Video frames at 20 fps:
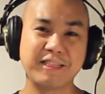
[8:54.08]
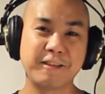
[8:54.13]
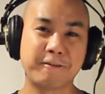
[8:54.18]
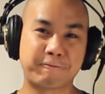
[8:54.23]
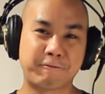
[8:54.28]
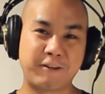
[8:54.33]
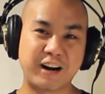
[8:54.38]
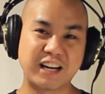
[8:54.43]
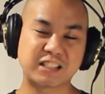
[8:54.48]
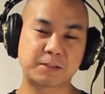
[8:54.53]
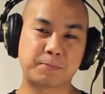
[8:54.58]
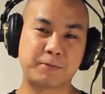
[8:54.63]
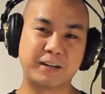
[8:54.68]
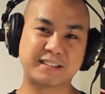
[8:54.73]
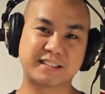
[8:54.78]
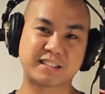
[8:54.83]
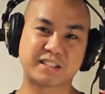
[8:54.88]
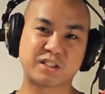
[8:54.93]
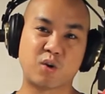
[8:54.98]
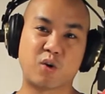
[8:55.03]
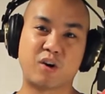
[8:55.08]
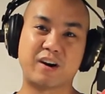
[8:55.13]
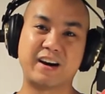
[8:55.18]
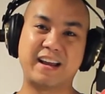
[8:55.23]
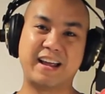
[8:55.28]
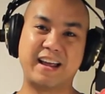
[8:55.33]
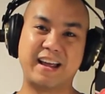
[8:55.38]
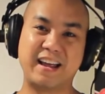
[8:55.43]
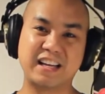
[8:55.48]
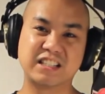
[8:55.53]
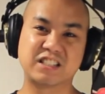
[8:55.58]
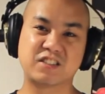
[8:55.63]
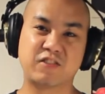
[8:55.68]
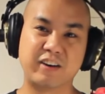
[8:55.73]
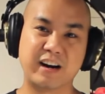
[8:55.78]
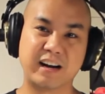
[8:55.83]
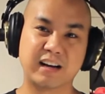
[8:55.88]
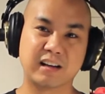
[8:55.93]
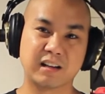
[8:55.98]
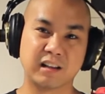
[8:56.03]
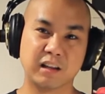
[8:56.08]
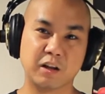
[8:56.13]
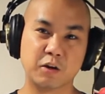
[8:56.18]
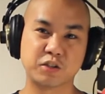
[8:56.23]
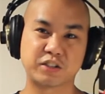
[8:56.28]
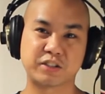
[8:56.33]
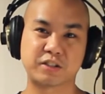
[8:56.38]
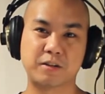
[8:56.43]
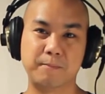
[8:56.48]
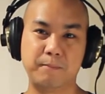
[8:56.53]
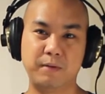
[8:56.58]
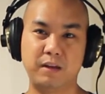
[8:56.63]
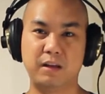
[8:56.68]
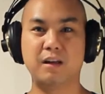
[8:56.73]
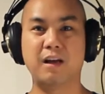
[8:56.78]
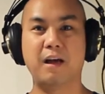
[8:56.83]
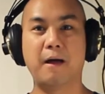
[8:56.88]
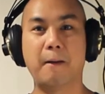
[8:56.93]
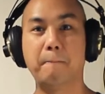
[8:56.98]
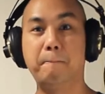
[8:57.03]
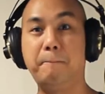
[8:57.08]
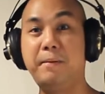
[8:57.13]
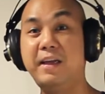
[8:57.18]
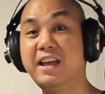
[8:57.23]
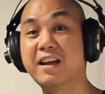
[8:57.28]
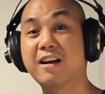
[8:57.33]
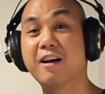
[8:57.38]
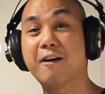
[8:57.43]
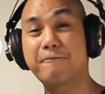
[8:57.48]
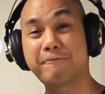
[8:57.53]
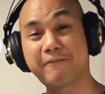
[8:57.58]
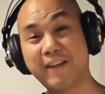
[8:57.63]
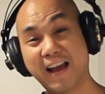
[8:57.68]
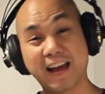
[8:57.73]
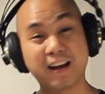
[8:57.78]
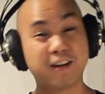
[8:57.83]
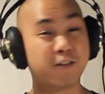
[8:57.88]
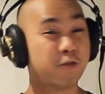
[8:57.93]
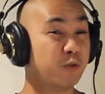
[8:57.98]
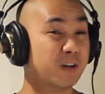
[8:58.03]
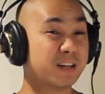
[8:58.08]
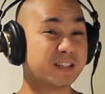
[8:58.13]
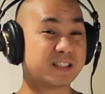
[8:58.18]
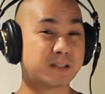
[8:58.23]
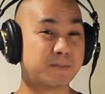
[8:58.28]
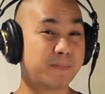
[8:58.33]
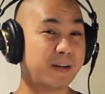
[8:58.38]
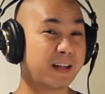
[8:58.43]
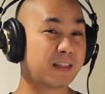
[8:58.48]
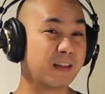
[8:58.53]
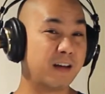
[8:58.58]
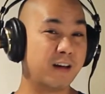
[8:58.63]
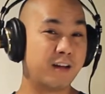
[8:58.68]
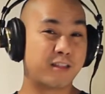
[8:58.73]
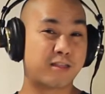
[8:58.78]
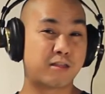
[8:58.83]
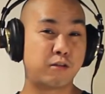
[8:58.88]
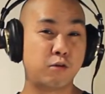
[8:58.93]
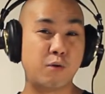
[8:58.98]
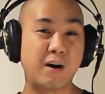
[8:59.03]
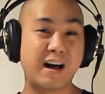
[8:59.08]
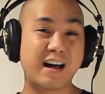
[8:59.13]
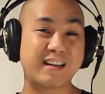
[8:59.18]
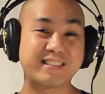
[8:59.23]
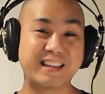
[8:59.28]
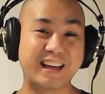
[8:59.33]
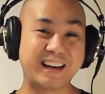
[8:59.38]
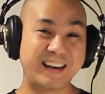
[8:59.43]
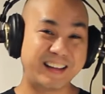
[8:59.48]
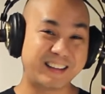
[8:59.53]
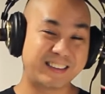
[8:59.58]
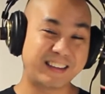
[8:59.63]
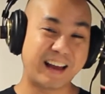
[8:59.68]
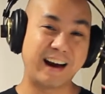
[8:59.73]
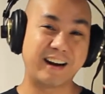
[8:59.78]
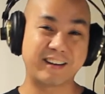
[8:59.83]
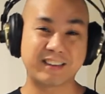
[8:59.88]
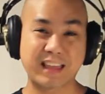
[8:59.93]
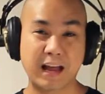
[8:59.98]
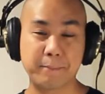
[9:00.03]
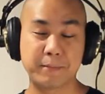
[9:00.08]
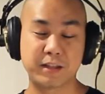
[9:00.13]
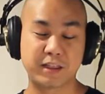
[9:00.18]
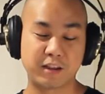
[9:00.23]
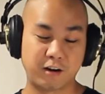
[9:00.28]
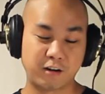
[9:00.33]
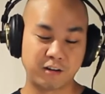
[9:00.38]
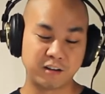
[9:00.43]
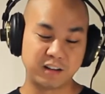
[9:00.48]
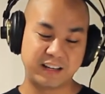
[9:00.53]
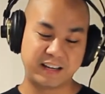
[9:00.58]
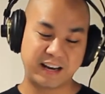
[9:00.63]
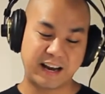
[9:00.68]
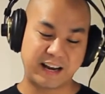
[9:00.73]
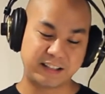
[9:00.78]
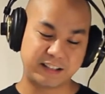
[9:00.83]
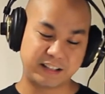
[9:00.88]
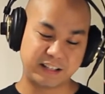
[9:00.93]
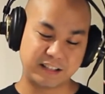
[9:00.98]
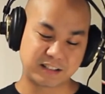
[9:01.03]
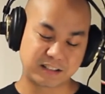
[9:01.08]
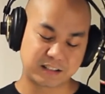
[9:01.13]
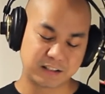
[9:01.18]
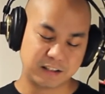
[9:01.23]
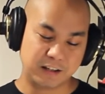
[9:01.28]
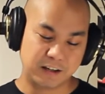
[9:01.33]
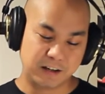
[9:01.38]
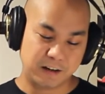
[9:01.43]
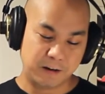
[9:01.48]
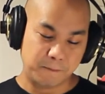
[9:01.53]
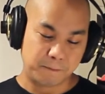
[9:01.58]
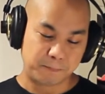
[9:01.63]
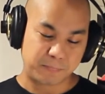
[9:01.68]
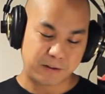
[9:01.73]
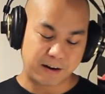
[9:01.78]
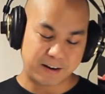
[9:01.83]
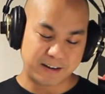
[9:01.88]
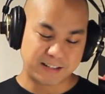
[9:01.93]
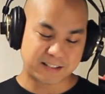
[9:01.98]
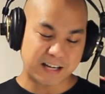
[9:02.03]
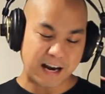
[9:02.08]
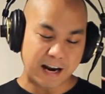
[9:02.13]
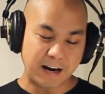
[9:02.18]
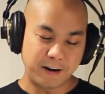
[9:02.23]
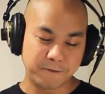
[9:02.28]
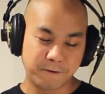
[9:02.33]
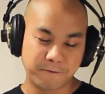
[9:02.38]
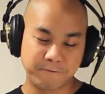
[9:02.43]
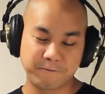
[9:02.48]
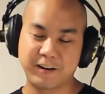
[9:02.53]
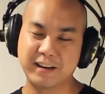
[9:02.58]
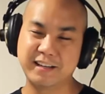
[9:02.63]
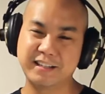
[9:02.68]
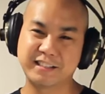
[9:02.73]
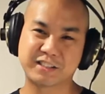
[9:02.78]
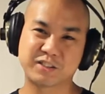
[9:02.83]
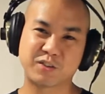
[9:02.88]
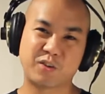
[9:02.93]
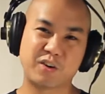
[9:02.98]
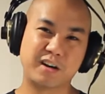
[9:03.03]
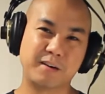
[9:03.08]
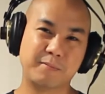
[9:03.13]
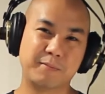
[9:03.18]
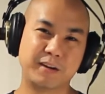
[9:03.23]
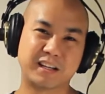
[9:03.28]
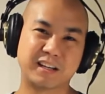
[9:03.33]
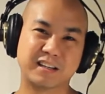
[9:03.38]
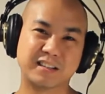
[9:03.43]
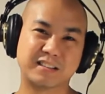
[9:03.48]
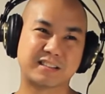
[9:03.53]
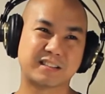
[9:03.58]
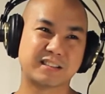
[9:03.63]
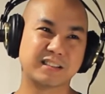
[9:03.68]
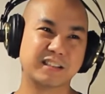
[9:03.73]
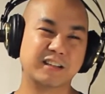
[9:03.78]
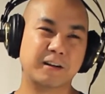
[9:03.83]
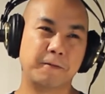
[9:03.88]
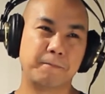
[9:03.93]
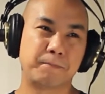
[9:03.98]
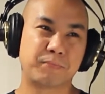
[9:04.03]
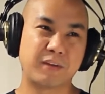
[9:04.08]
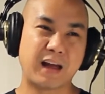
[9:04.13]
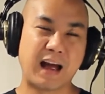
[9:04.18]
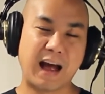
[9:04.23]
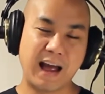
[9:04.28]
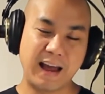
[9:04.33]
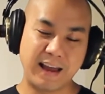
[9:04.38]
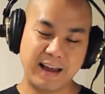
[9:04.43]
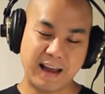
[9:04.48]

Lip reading: the Fresh Prince story is very close to me, being a fan of Will Smith throughout that entire time in the early 90s. Now, it's kind of a funny story because I